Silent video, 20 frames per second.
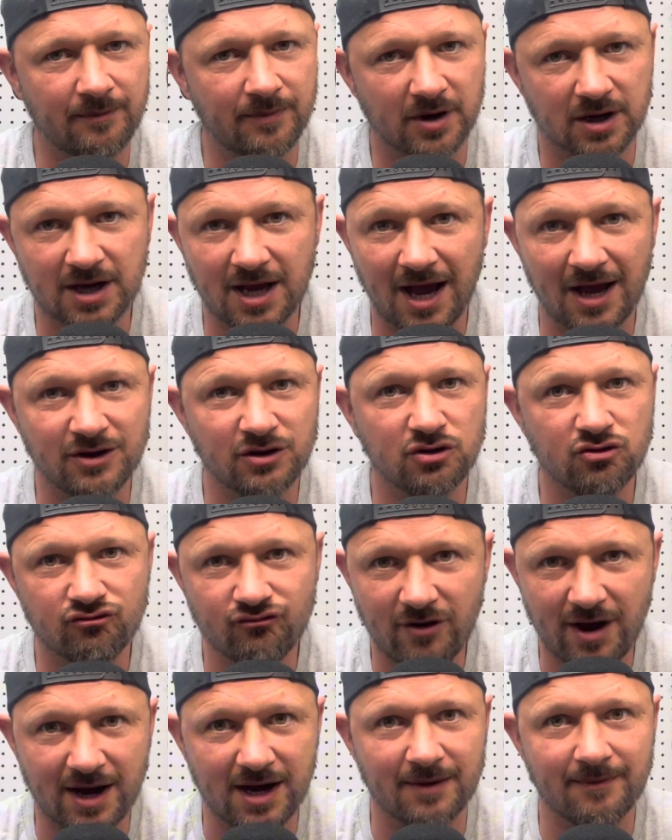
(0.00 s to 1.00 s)
but can you
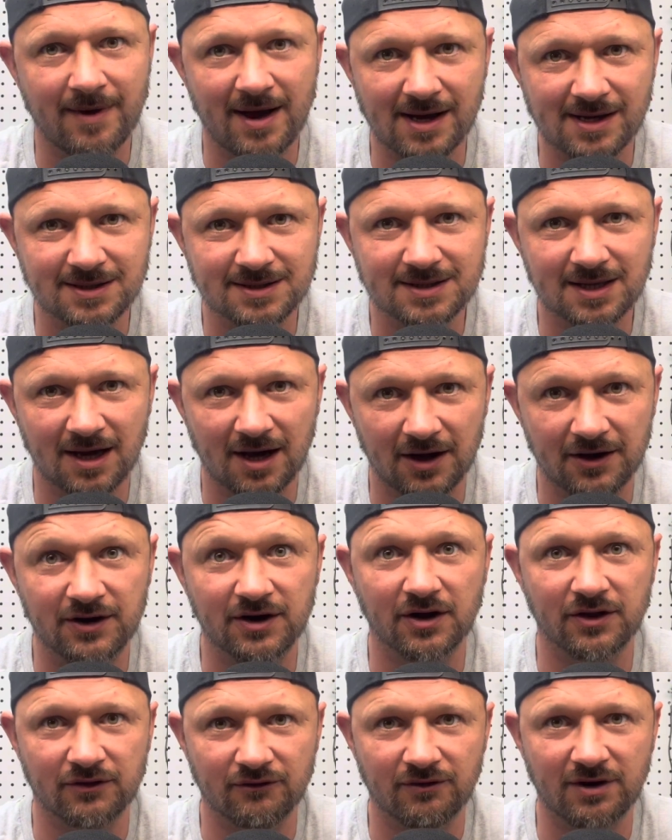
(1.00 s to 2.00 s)
recommend
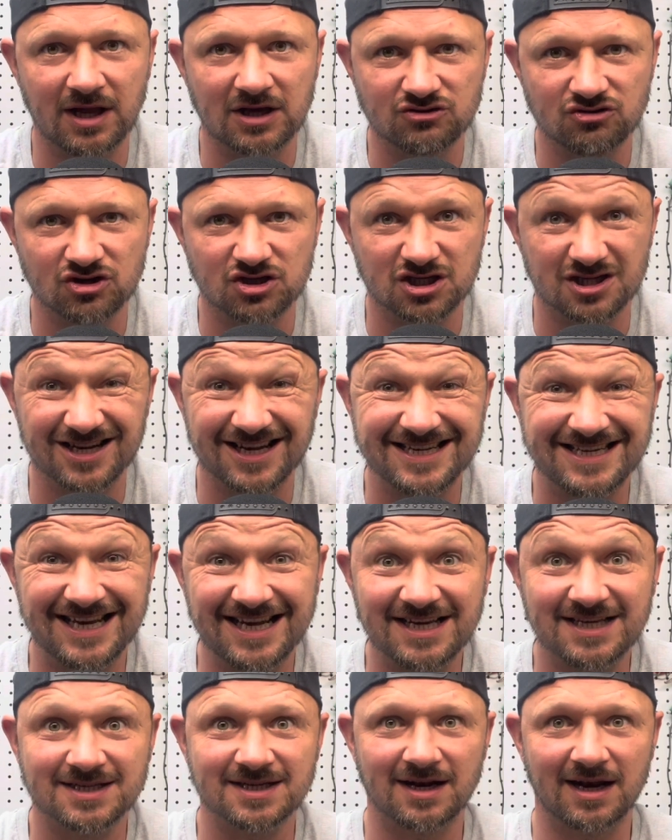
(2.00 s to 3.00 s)
another electrician, a
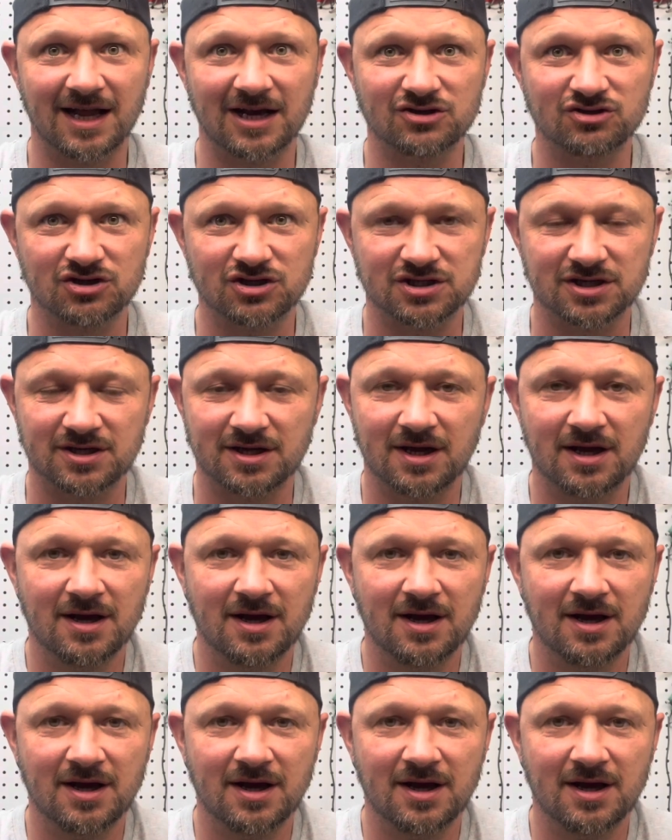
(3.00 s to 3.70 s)
decent electrician?